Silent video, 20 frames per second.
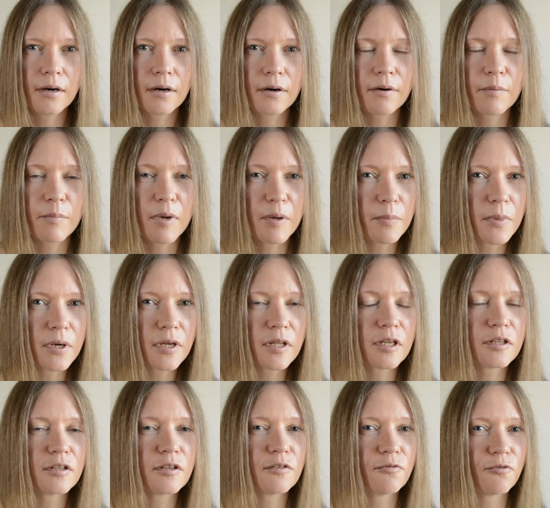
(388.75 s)
Remember
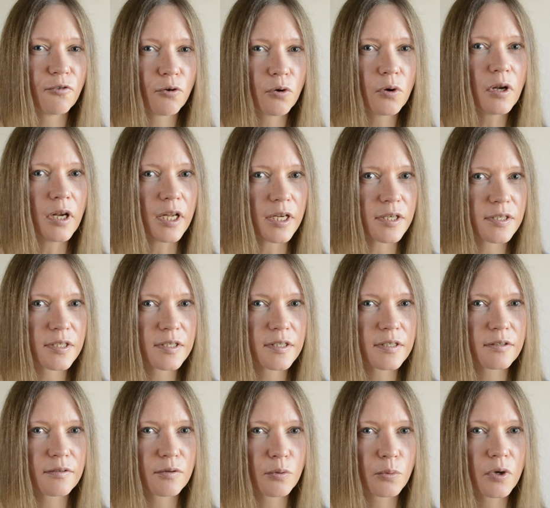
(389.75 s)
that the full
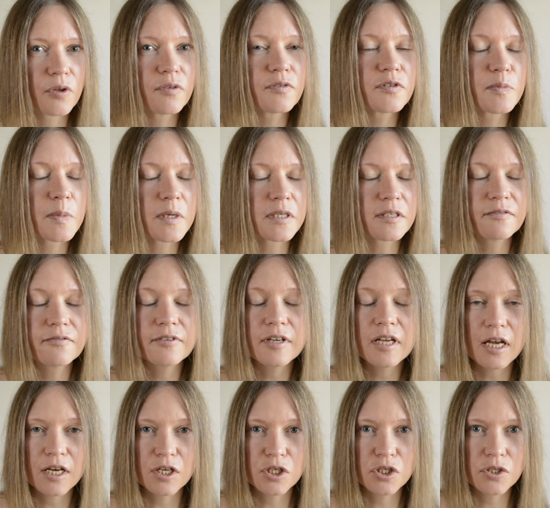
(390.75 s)
list with
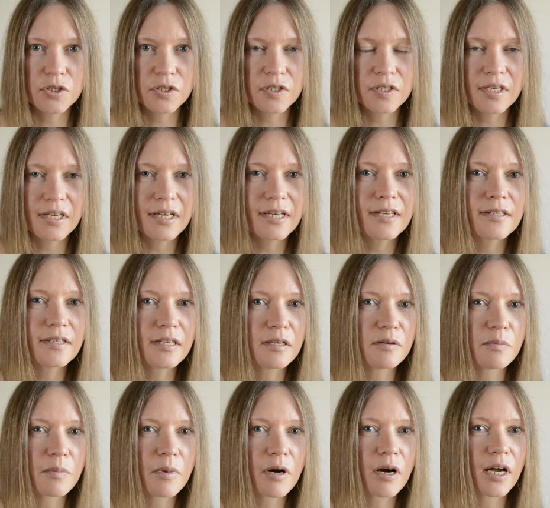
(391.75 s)
specifications is
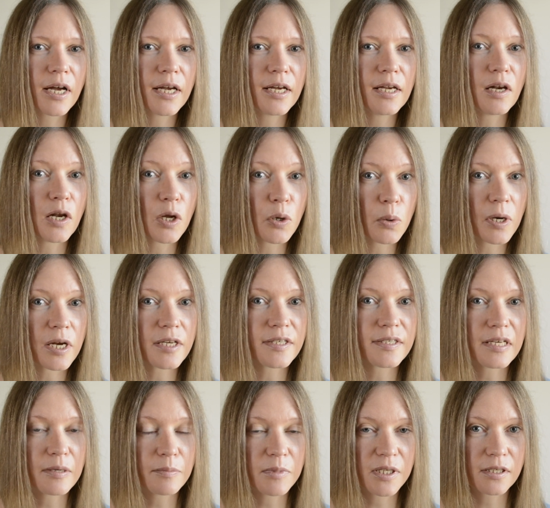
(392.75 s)
in my low
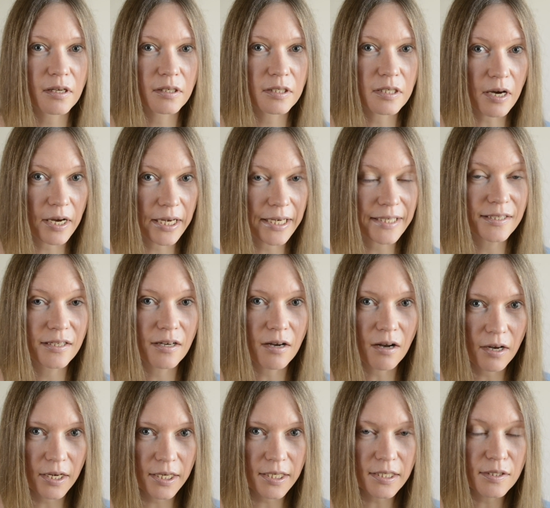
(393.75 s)
glycemic diet
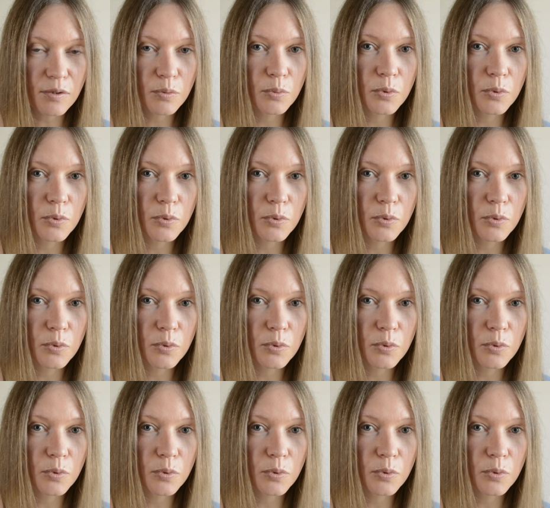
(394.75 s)
guide,